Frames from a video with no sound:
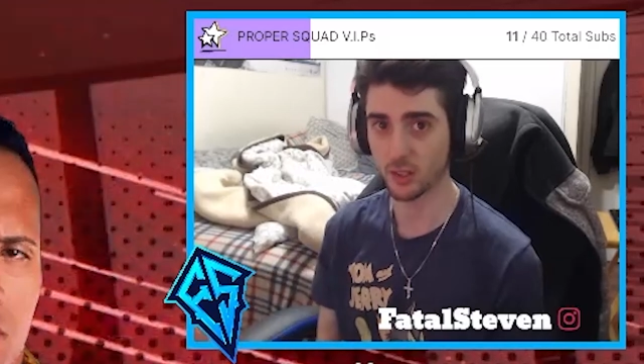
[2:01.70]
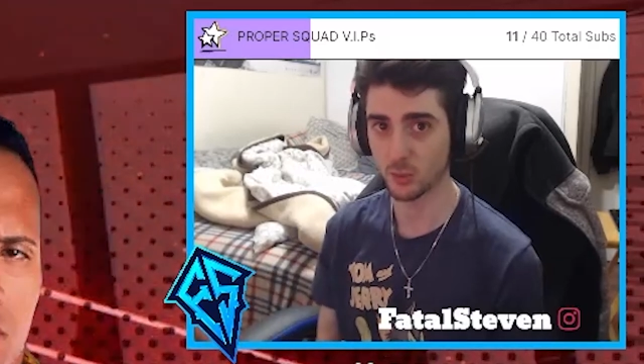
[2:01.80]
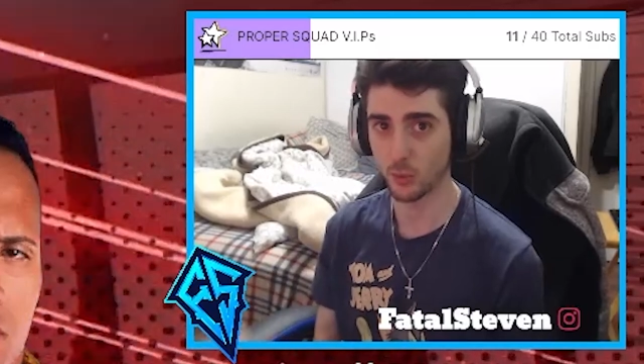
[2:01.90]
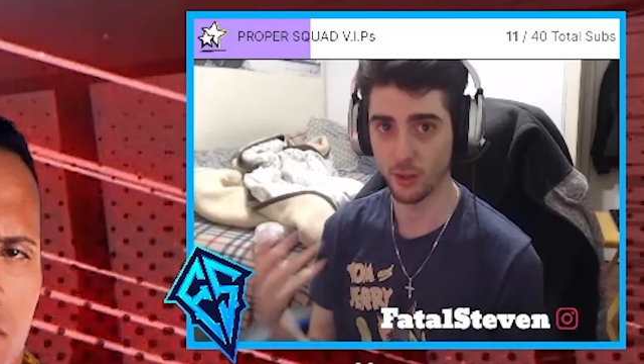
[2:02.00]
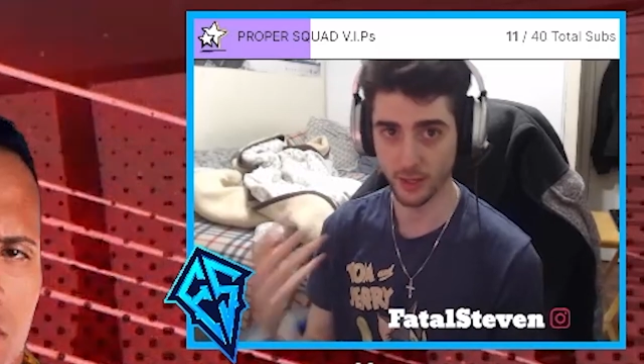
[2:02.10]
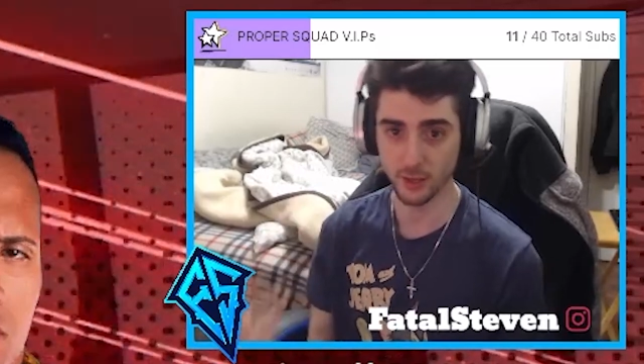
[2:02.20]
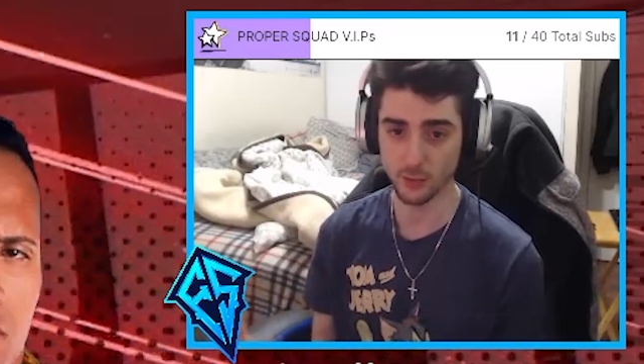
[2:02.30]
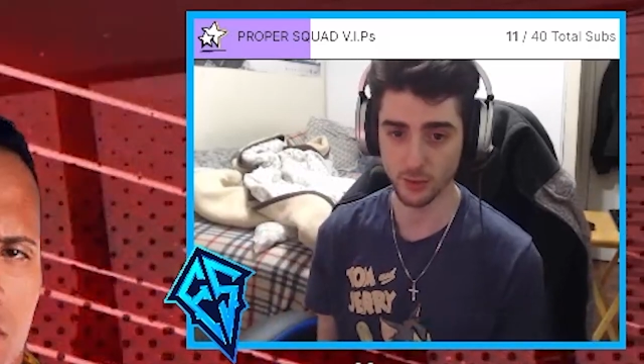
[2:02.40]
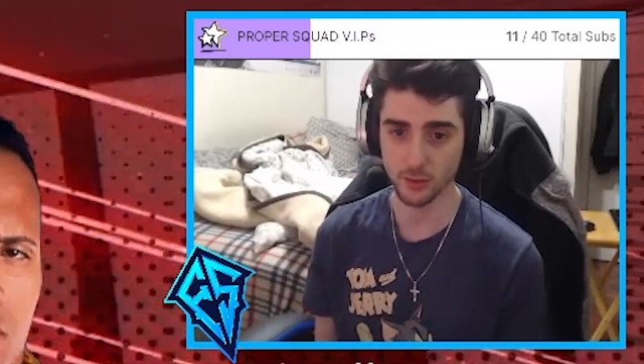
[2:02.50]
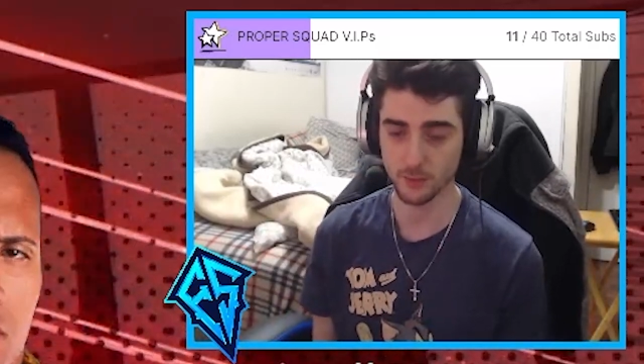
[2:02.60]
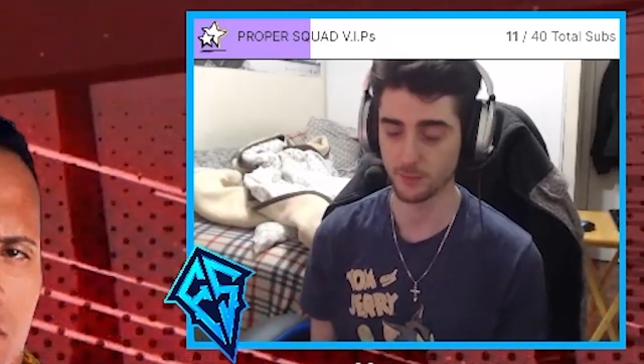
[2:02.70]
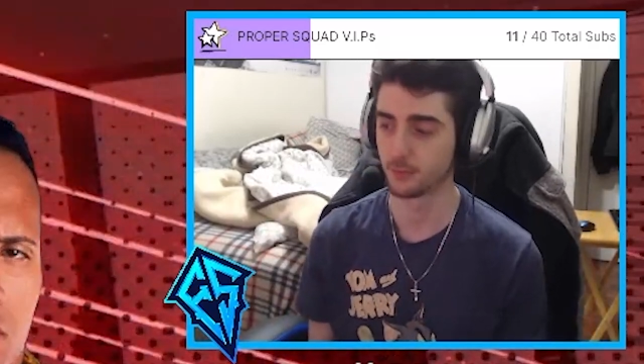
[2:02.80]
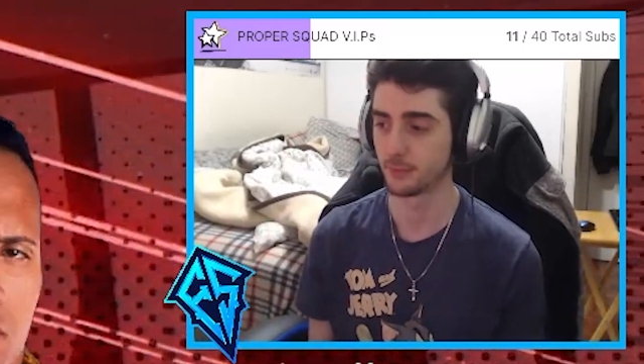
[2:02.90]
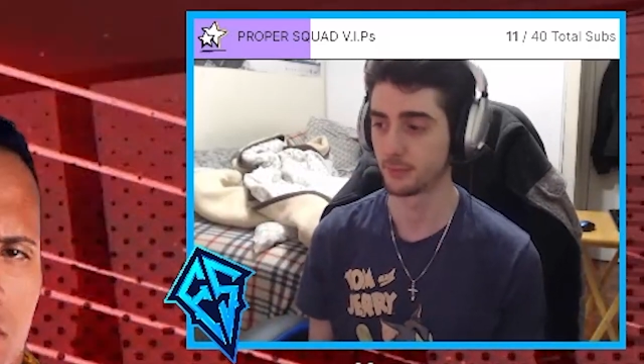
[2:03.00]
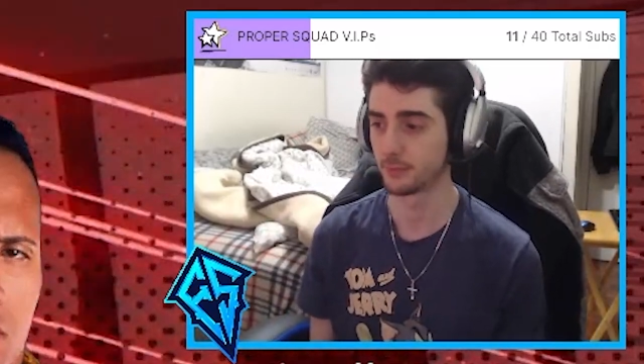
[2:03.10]
theme song as well on entrance.
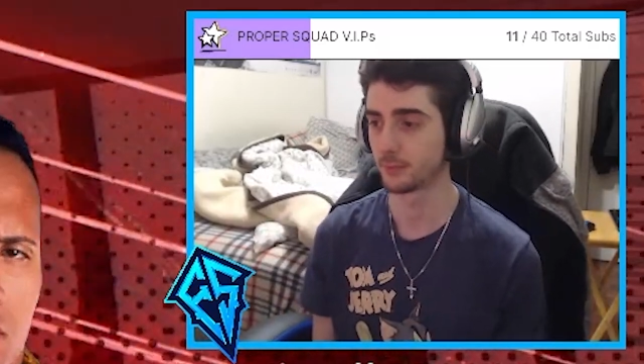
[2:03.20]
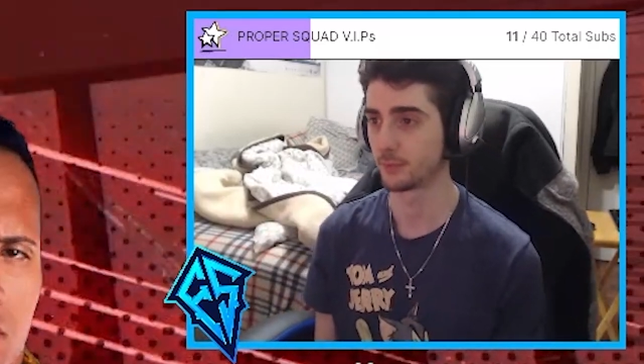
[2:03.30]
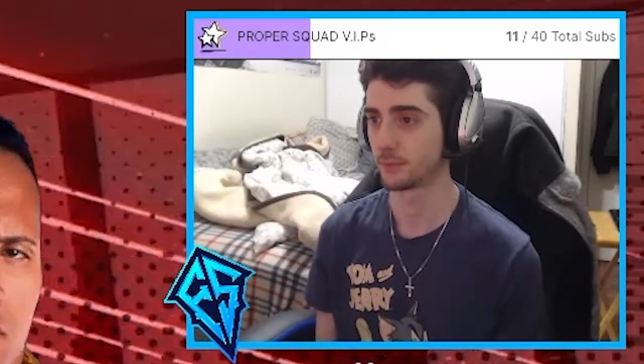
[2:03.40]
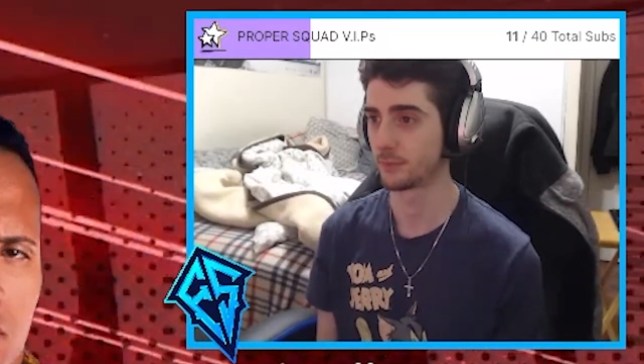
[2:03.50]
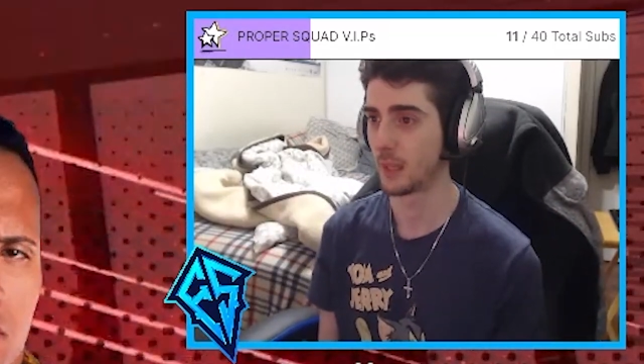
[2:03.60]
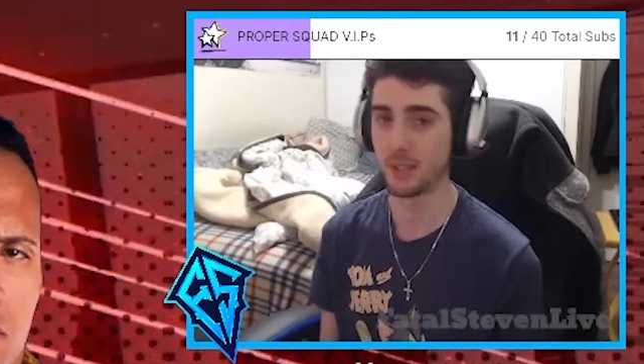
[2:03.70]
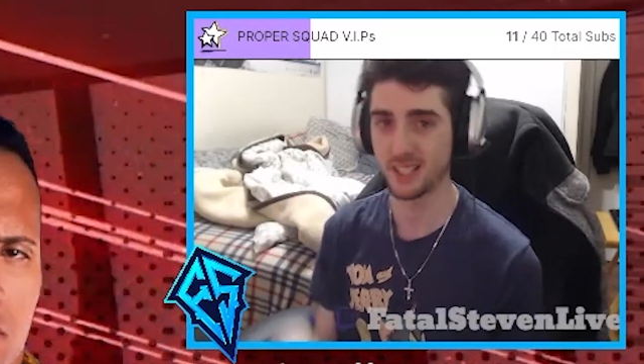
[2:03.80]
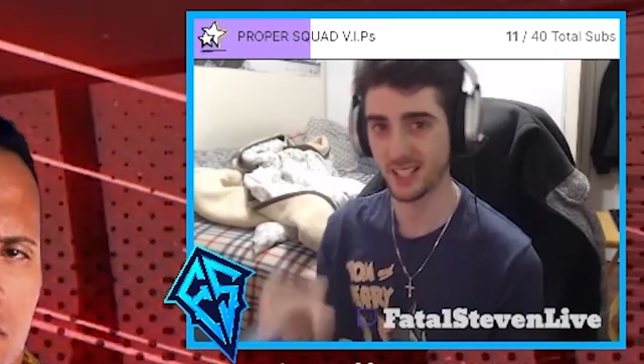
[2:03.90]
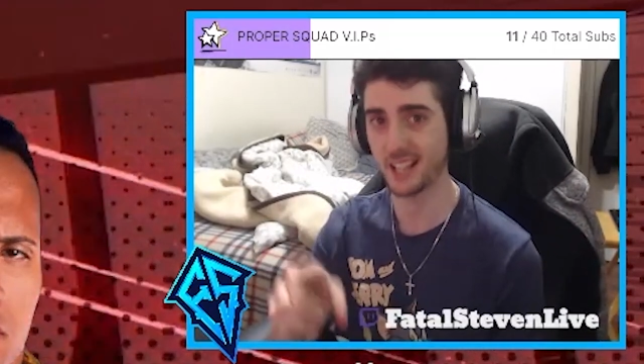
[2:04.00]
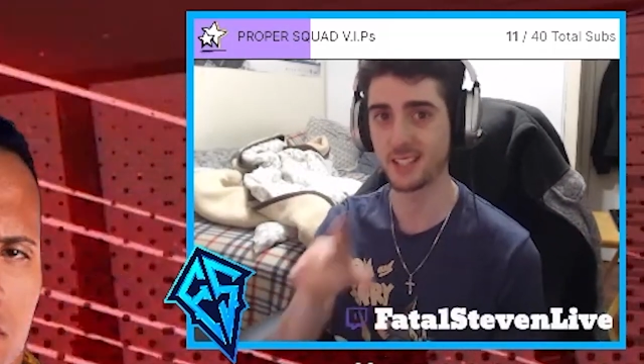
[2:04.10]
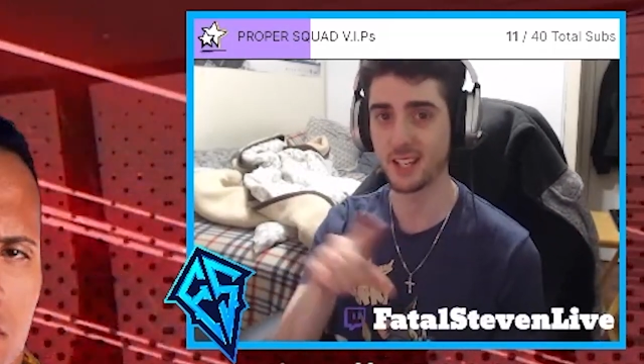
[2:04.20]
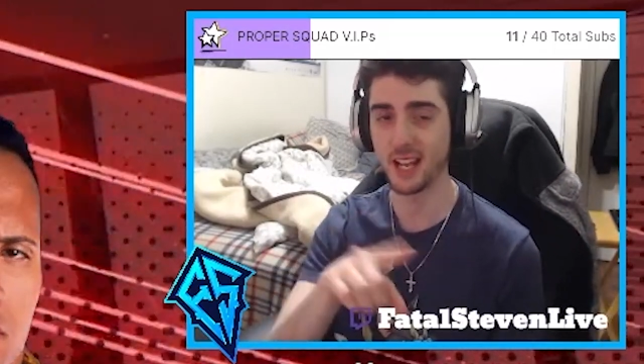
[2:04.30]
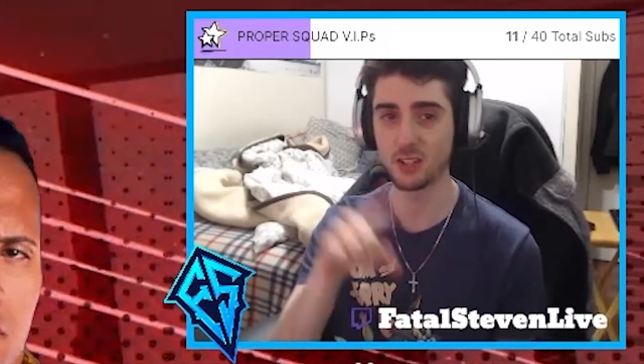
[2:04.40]
Besides